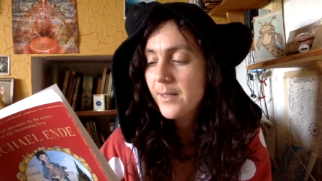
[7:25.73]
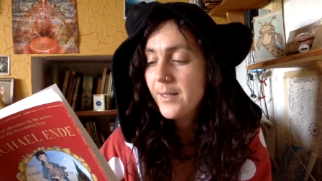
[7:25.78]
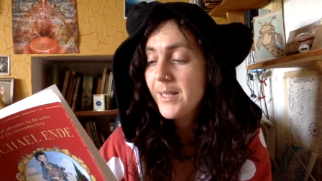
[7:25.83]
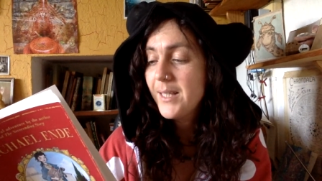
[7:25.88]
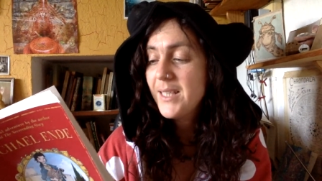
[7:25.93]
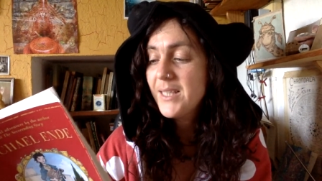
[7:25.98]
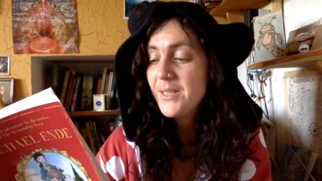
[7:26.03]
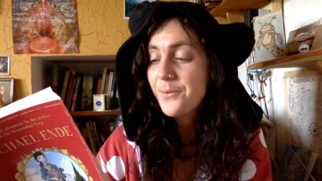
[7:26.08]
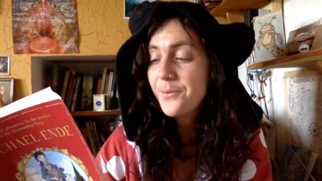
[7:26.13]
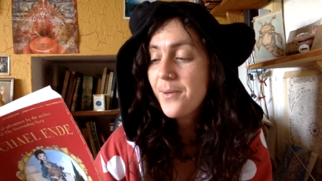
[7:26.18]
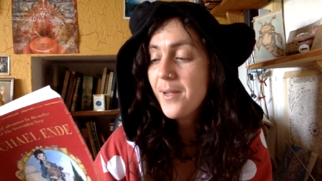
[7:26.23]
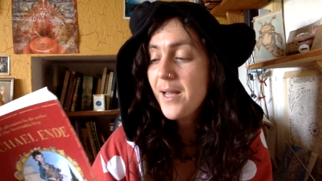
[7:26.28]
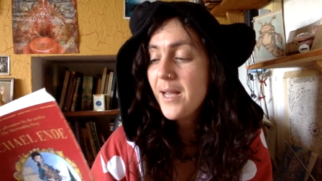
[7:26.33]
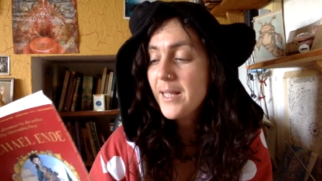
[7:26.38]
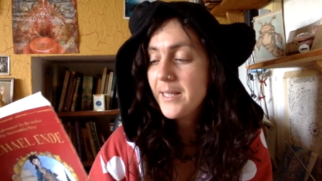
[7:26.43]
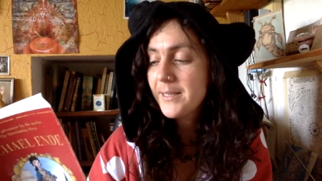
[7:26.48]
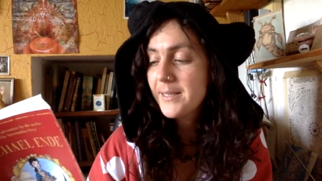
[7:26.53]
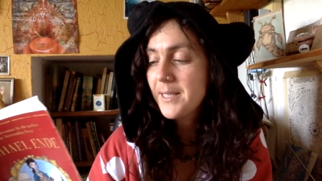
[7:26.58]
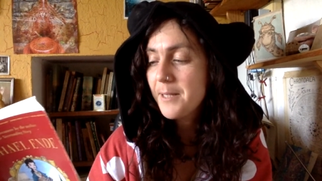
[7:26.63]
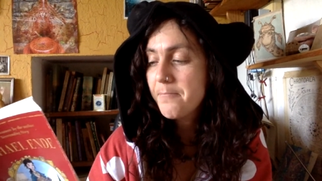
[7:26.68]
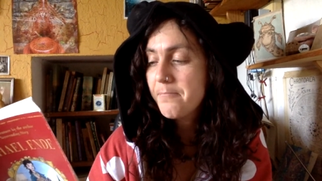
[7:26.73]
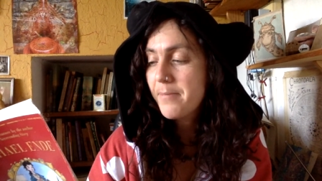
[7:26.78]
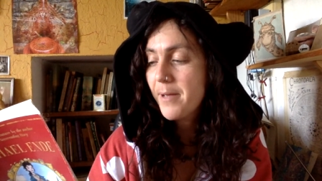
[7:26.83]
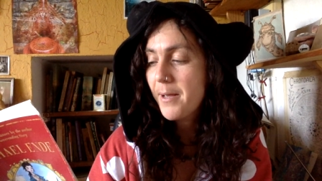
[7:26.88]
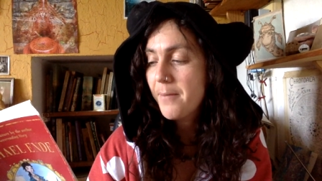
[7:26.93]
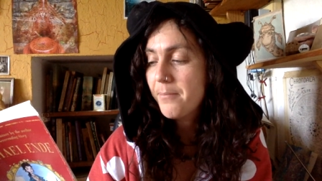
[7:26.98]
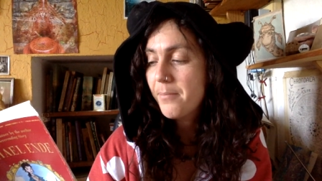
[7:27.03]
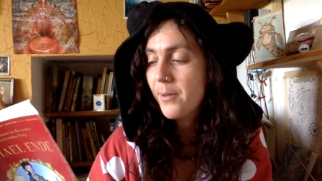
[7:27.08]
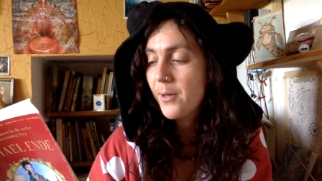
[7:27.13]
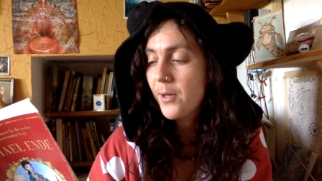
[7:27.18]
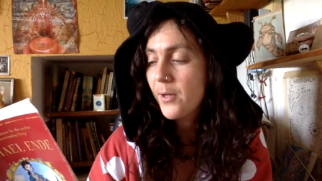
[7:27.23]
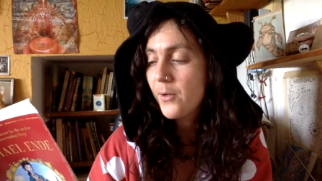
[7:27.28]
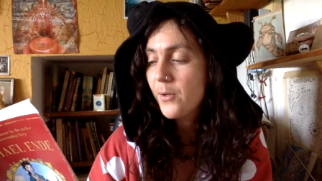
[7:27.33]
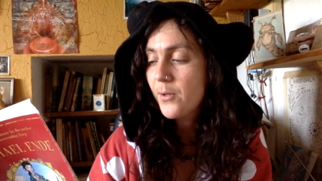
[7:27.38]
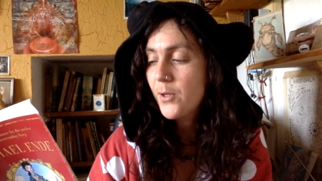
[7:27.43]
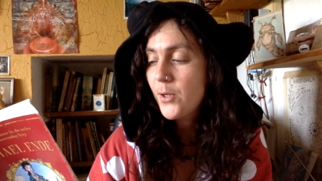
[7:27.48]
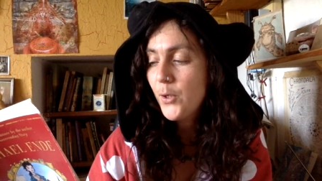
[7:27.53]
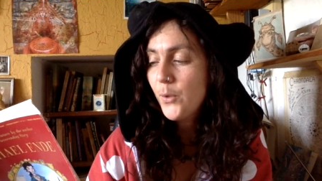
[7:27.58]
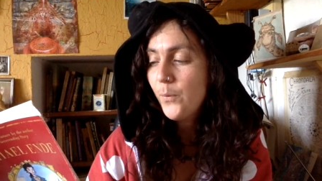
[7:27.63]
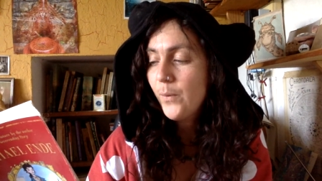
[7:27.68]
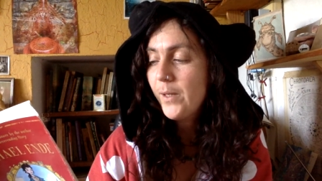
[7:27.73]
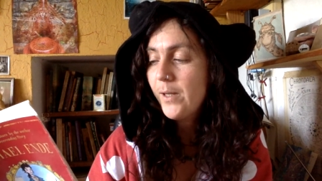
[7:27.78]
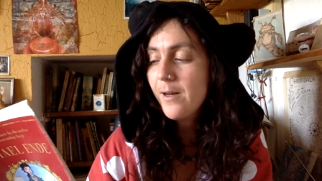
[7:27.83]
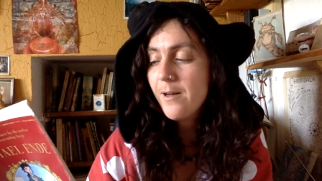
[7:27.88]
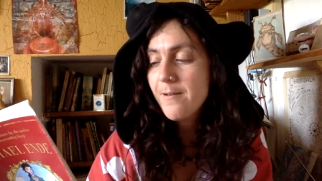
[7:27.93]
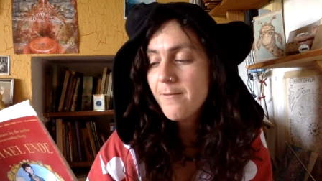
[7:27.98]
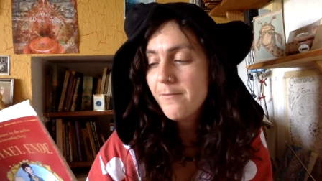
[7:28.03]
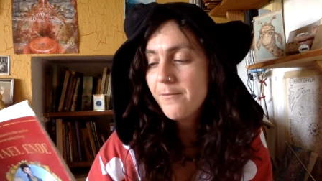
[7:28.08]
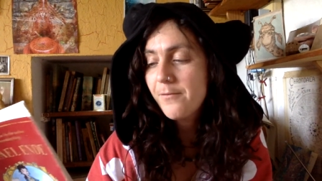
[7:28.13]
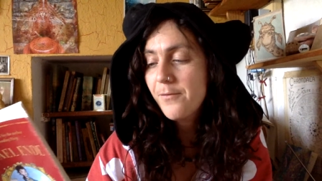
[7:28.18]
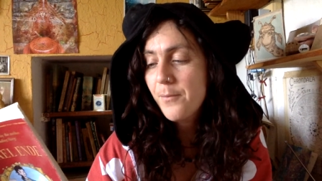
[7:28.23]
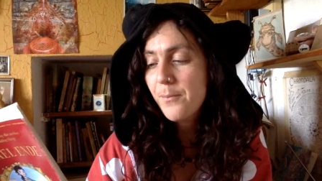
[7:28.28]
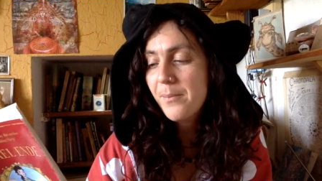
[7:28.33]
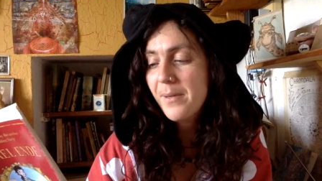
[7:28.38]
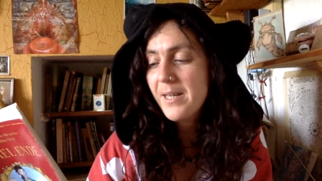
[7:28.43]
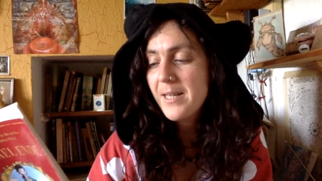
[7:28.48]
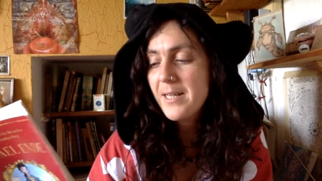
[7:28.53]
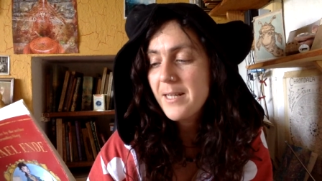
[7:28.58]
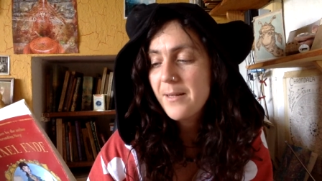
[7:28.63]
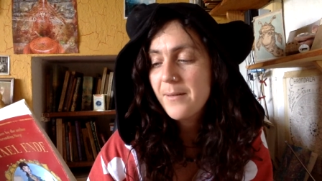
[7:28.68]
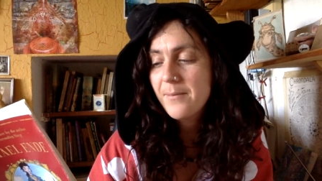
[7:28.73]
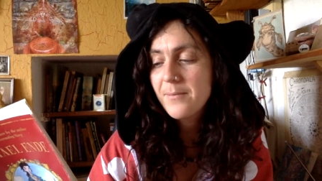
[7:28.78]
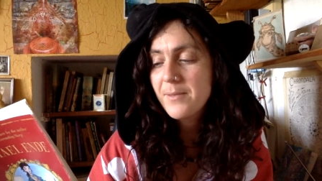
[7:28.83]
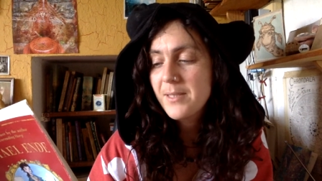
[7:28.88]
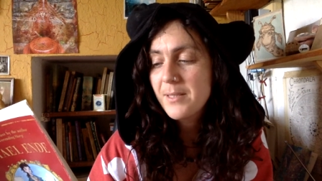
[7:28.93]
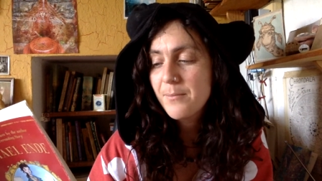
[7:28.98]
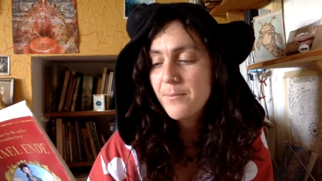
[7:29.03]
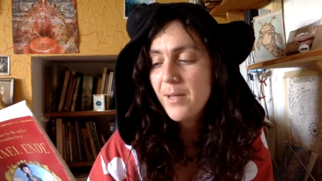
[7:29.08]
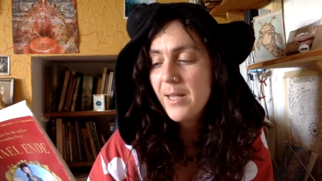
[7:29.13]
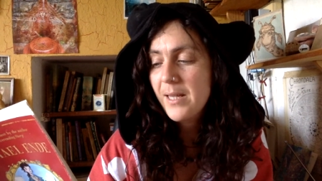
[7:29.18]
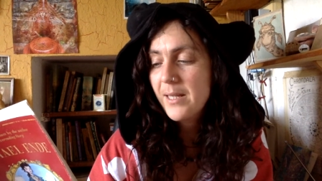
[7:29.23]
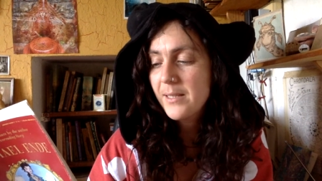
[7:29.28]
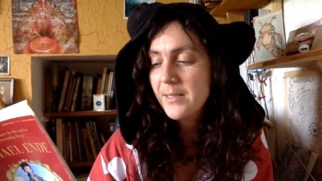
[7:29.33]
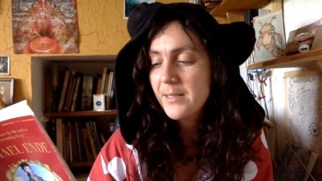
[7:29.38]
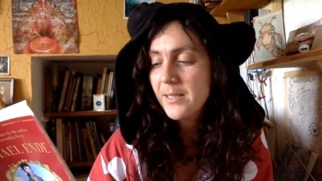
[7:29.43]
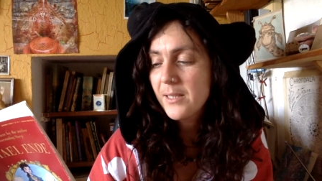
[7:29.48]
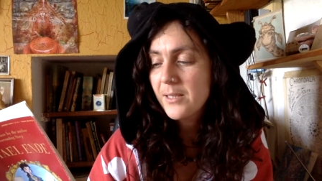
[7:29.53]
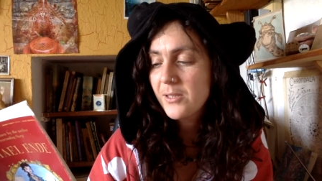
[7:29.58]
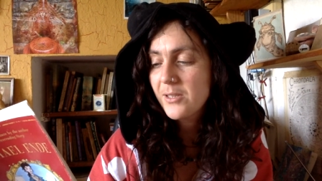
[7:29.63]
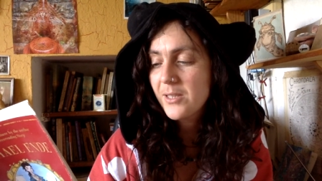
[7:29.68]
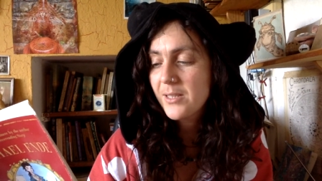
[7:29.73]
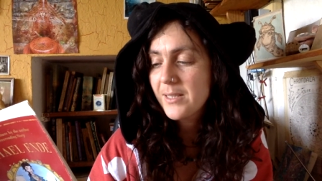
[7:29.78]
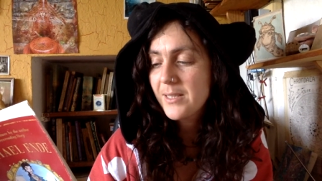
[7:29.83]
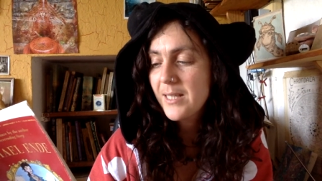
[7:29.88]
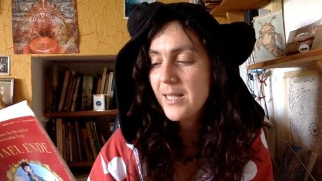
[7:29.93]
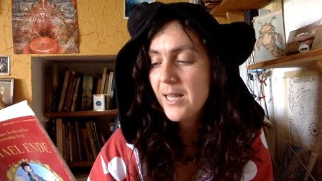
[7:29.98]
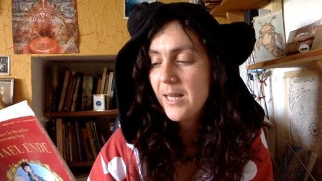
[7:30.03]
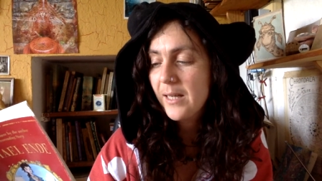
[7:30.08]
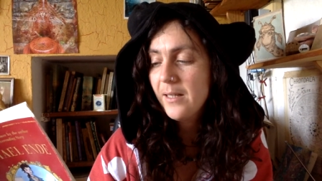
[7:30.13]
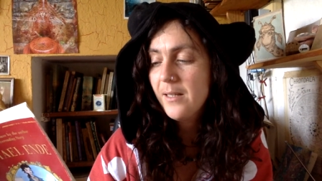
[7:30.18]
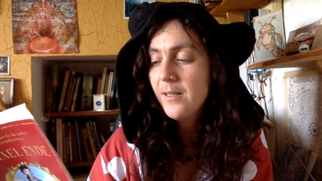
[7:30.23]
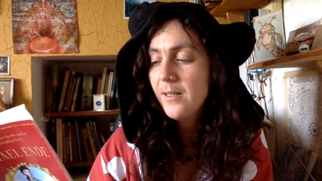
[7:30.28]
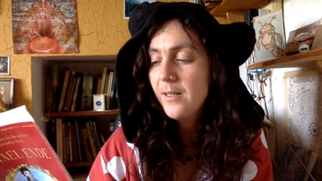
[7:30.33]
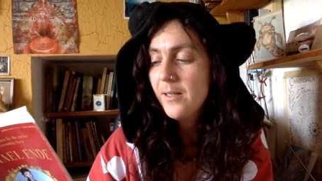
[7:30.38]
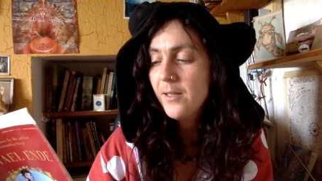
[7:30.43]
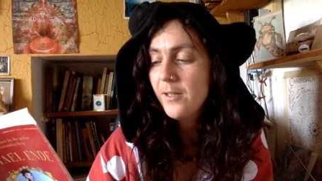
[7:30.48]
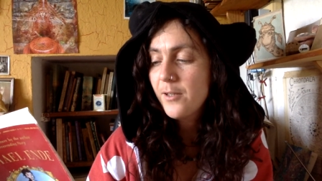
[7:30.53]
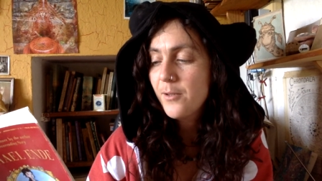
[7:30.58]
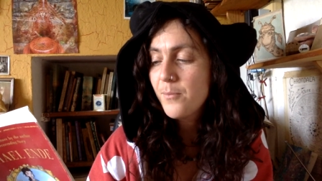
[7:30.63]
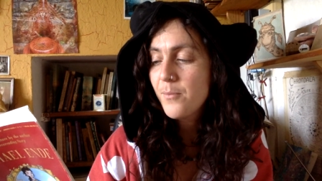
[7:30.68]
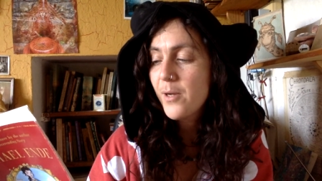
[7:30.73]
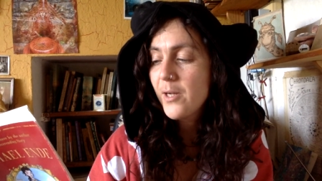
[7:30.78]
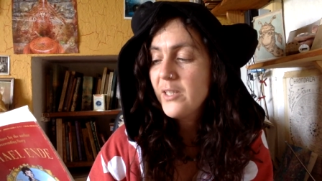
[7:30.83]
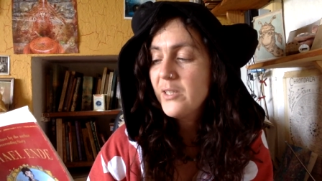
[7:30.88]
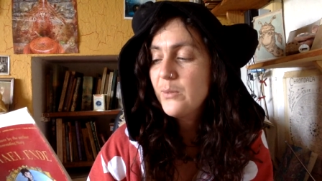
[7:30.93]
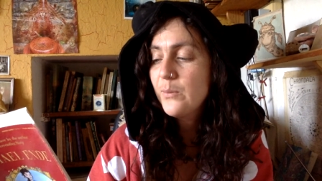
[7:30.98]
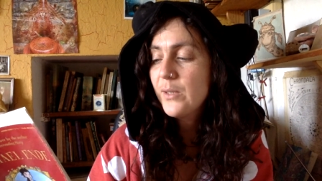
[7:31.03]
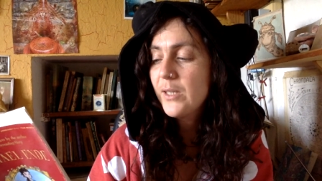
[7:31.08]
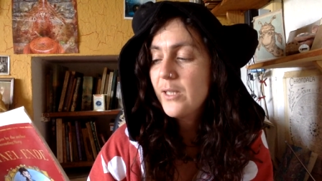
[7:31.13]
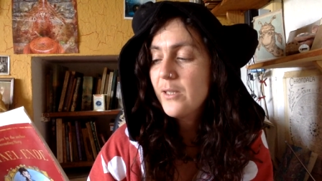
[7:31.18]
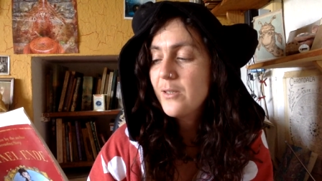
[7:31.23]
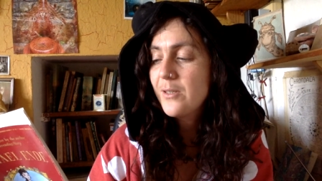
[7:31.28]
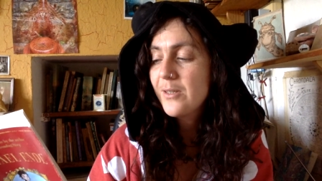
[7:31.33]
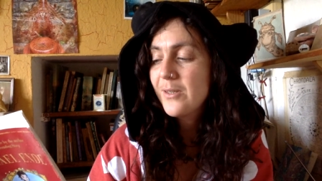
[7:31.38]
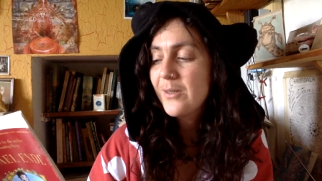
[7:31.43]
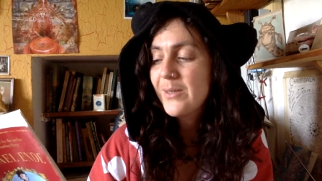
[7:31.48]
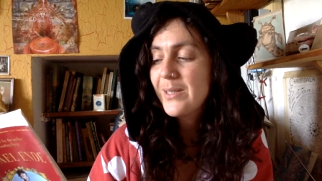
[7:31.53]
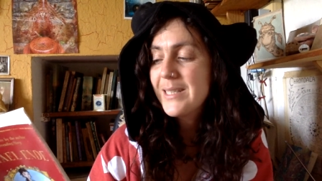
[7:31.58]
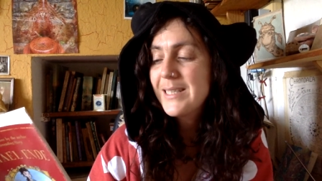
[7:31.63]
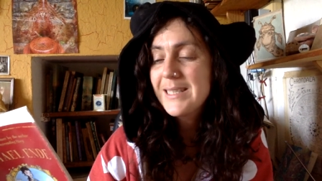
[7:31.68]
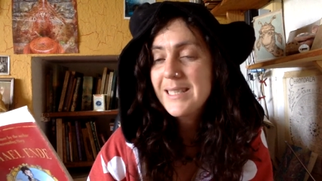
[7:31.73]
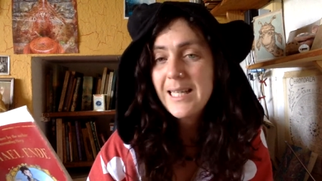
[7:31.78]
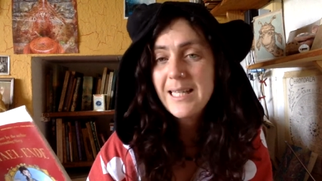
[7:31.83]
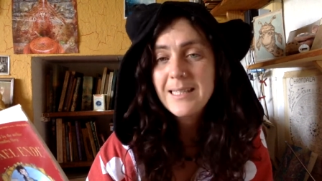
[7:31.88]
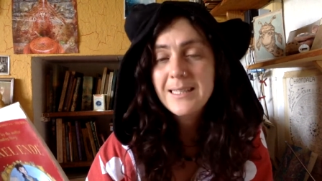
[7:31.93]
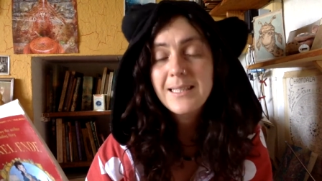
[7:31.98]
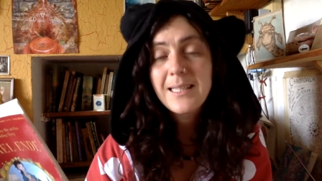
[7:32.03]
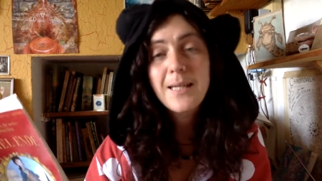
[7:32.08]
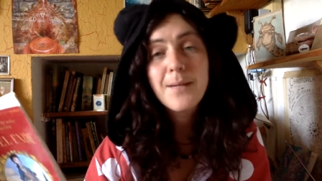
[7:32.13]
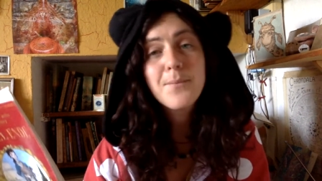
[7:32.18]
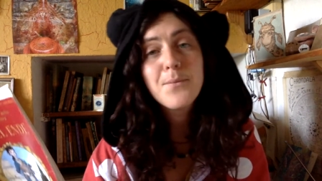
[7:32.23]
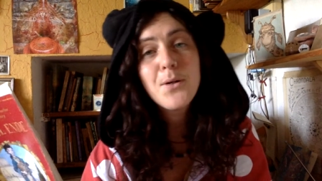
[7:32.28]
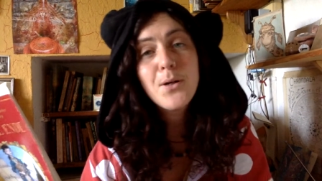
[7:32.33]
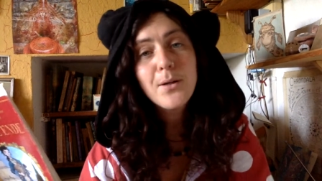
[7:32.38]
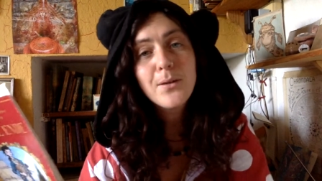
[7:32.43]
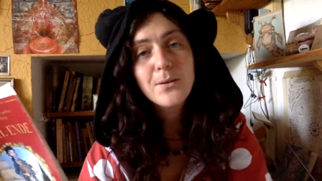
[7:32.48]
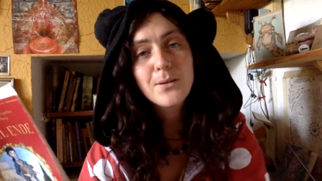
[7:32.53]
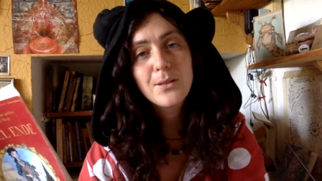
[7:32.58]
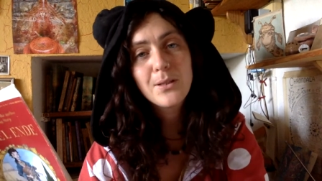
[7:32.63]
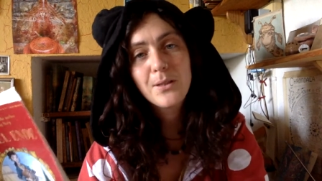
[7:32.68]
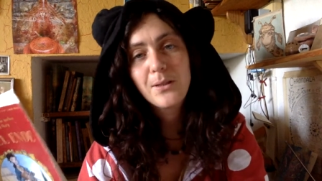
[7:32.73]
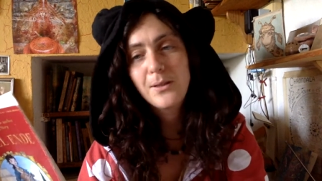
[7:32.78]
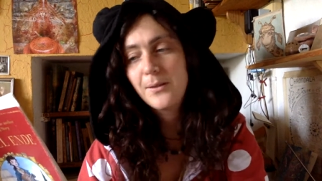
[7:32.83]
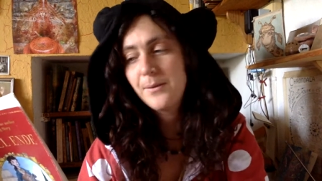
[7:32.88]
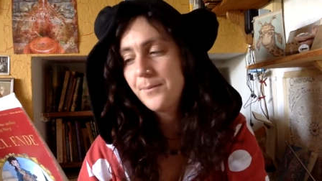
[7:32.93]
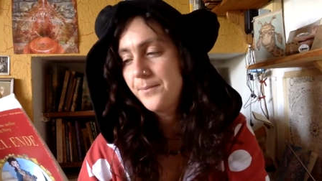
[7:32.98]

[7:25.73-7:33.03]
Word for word: He's right, said Beppo. We can't forbid him to make such a din. The most we can do is ask him not to.